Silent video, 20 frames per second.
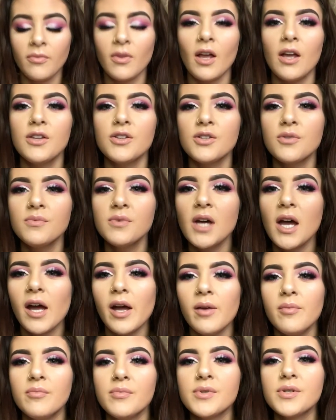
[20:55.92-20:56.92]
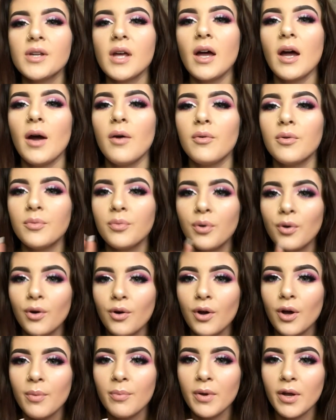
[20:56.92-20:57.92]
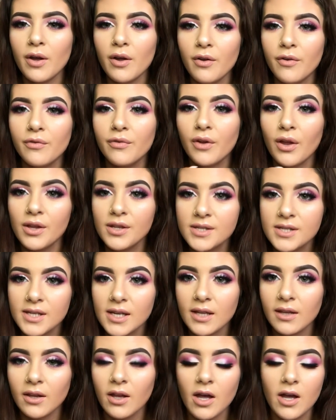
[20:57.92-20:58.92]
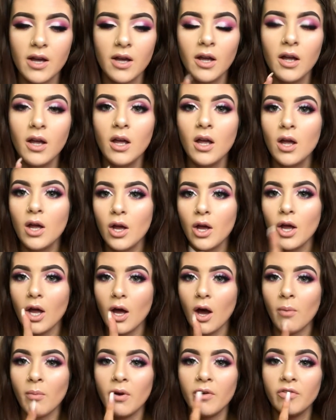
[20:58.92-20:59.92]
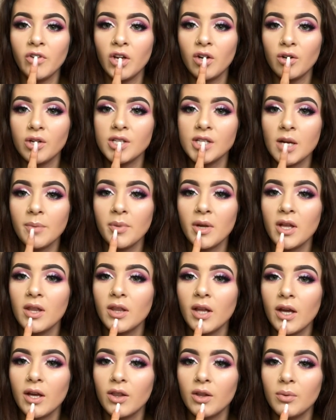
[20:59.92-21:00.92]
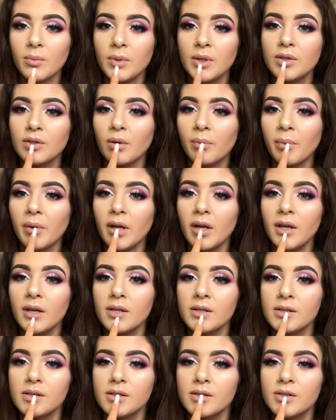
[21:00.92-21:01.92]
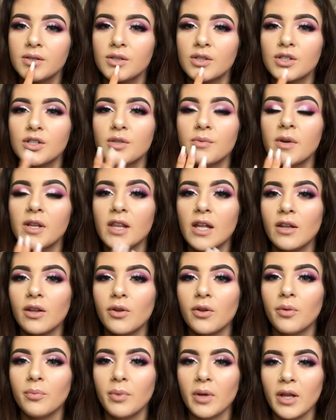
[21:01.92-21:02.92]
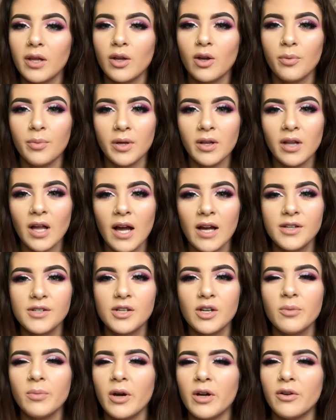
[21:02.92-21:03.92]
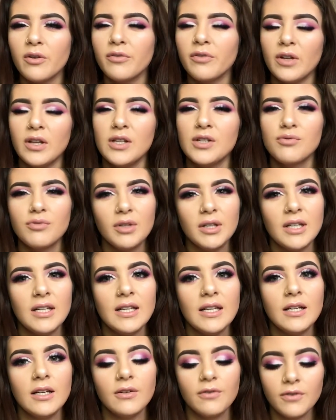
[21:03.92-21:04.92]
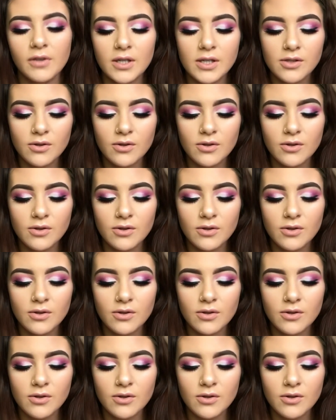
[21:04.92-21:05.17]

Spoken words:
And sometimes I would put a bit of concealer on my finger and dab it in like the middle bits just to make that look a little bit lighter, but I don't think it's really needed for this